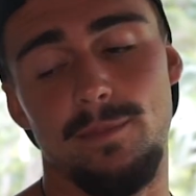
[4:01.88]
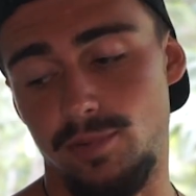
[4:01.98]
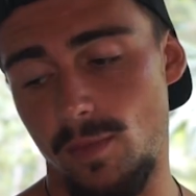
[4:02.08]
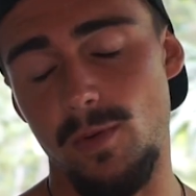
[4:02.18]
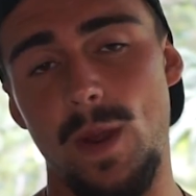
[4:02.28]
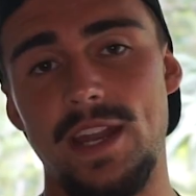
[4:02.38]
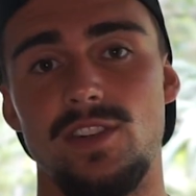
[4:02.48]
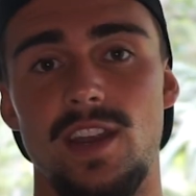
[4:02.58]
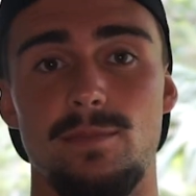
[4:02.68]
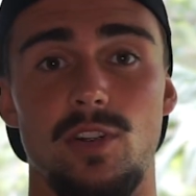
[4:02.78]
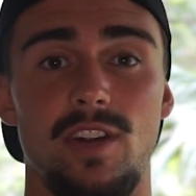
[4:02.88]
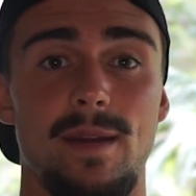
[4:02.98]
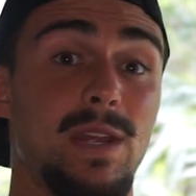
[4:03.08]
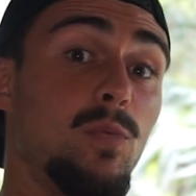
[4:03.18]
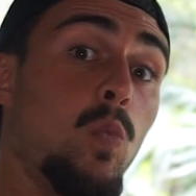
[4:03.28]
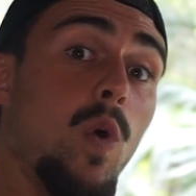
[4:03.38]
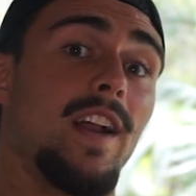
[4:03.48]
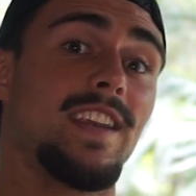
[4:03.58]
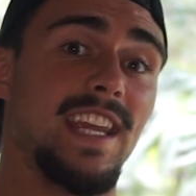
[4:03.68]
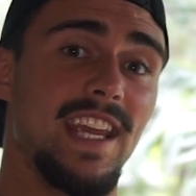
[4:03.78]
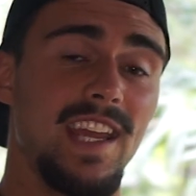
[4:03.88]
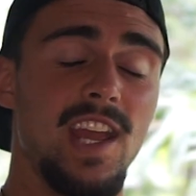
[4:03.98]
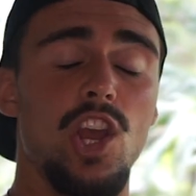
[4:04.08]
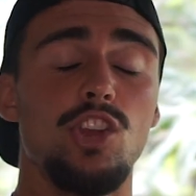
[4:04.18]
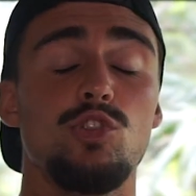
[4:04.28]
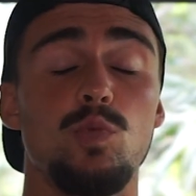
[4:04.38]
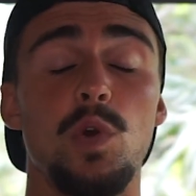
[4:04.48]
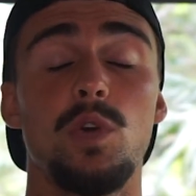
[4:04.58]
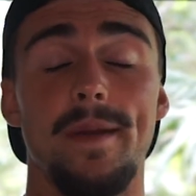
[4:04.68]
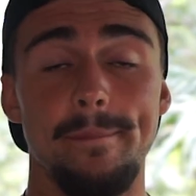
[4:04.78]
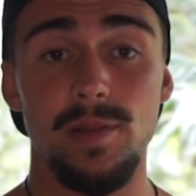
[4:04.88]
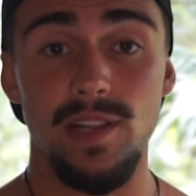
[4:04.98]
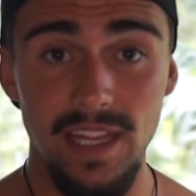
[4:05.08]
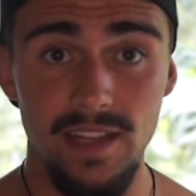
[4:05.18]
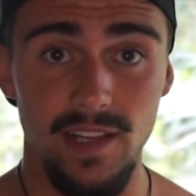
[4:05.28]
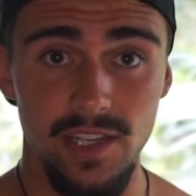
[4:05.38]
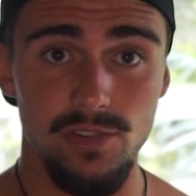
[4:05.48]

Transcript: a proper weight training program, in 1 year, you will completely